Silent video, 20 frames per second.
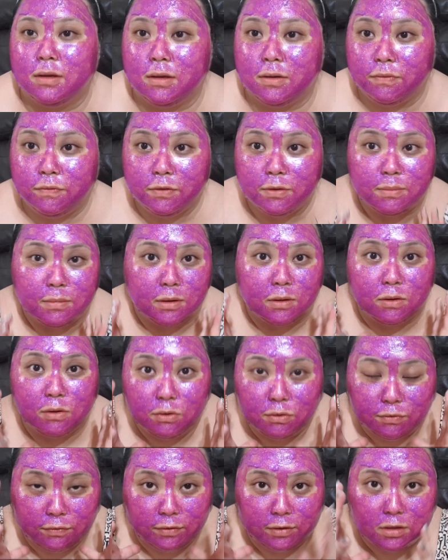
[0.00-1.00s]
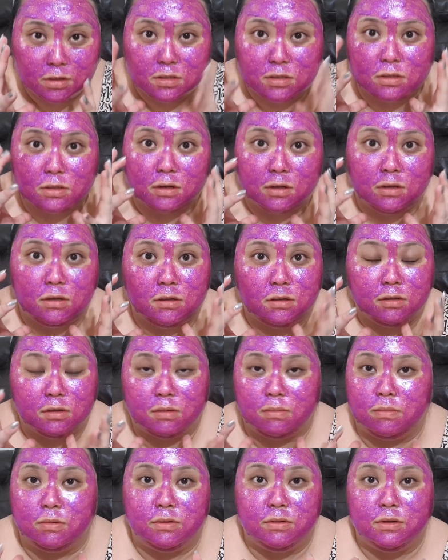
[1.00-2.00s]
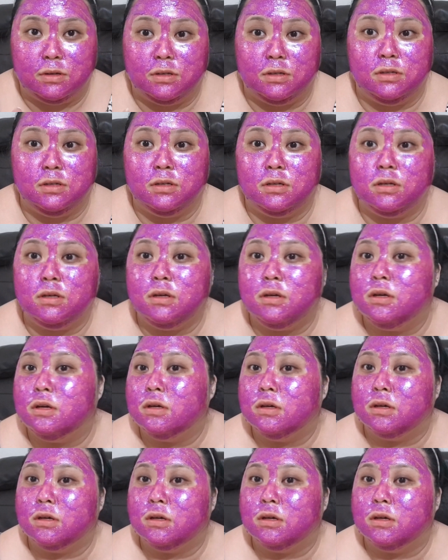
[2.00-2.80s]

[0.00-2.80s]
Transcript: can feel my whole face tighten up already,